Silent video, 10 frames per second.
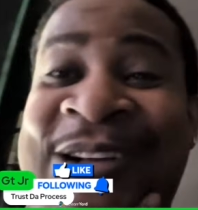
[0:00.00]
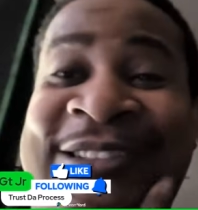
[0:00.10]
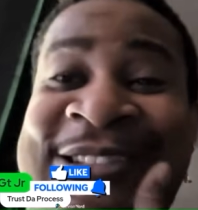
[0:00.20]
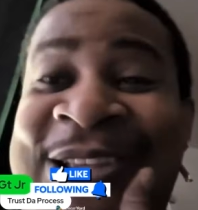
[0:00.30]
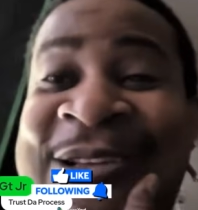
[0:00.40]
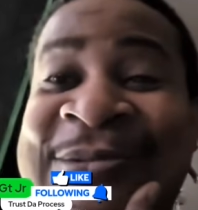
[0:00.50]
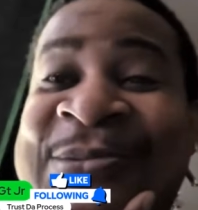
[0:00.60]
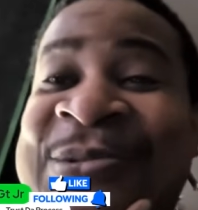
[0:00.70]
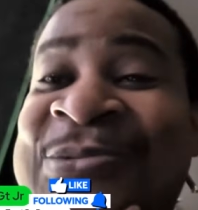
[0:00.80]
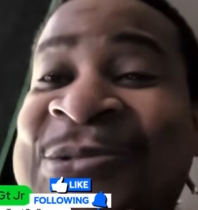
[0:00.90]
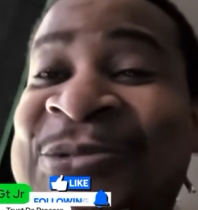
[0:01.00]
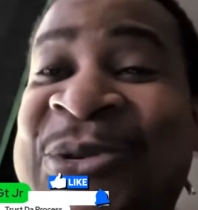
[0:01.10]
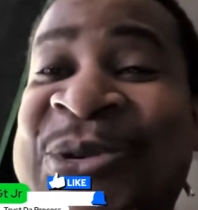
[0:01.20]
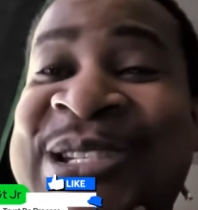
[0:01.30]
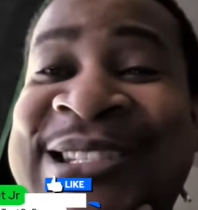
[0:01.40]
Psalms
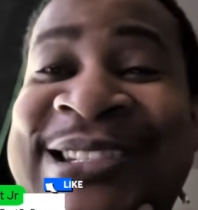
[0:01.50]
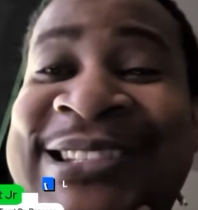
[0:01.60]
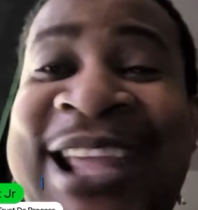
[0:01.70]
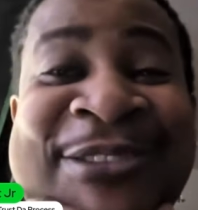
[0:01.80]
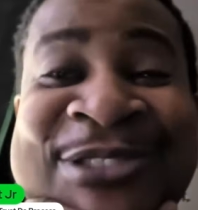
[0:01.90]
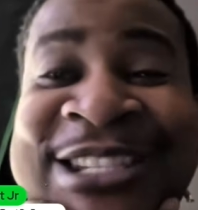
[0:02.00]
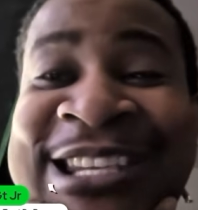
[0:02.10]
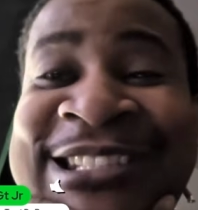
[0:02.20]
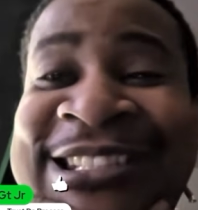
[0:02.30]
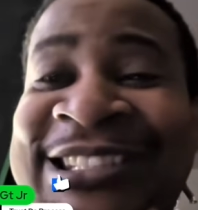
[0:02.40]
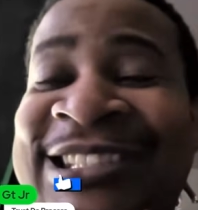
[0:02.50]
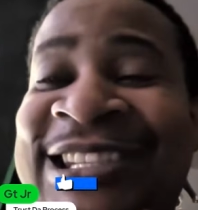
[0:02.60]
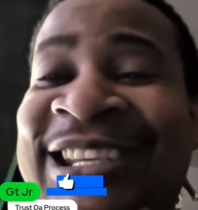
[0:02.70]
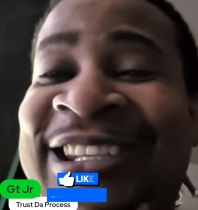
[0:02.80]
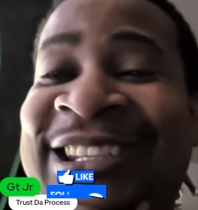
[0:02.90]
146. I haven't tasted it
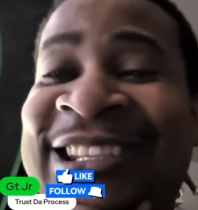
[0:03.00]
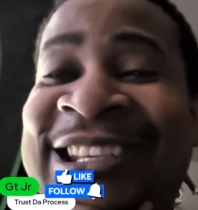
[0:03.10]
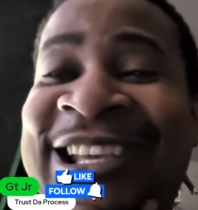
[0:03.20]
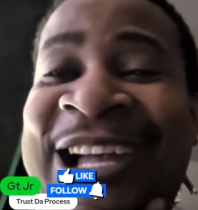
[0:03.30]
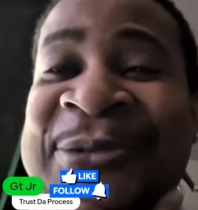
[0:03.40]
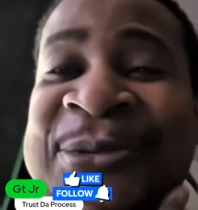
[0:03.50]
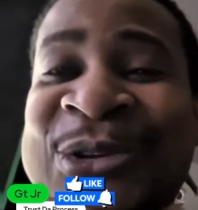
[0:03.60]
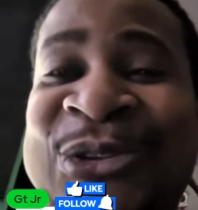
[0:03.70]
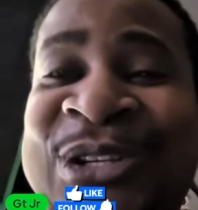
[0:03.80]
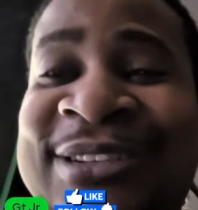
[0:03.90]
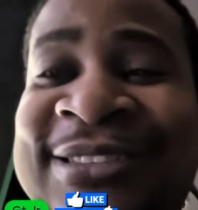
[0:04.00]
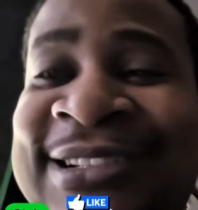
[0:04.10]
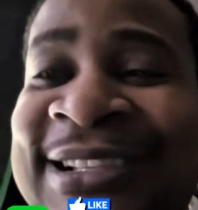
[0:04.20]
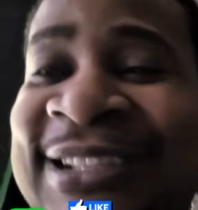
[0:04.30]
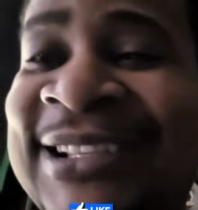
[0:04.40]
yet. I will though.
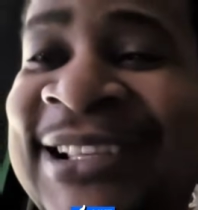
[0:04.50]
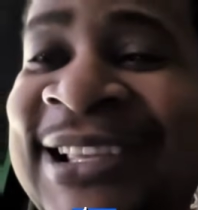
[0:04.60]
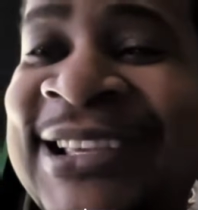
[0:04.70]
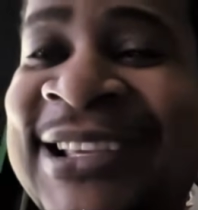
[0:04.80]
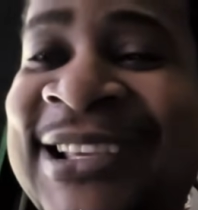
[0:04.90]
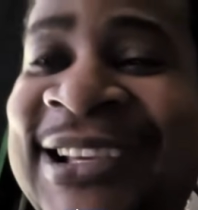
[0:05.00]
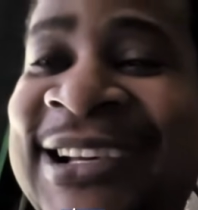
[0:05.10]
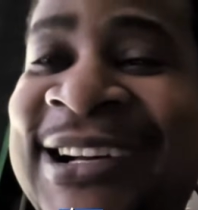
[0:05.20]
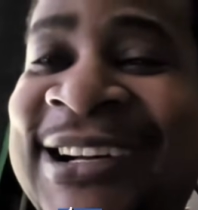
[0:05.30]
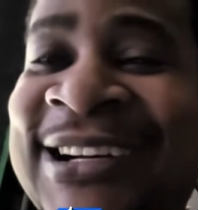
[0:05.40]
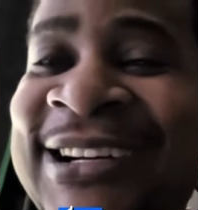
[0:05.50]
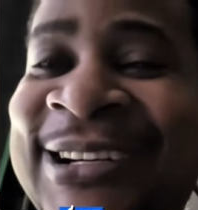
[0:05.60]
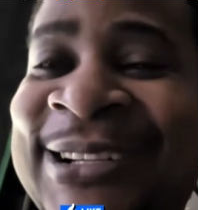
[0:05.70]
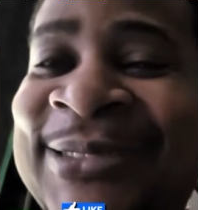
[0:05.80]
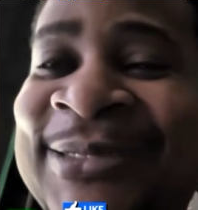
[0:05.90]
Uh,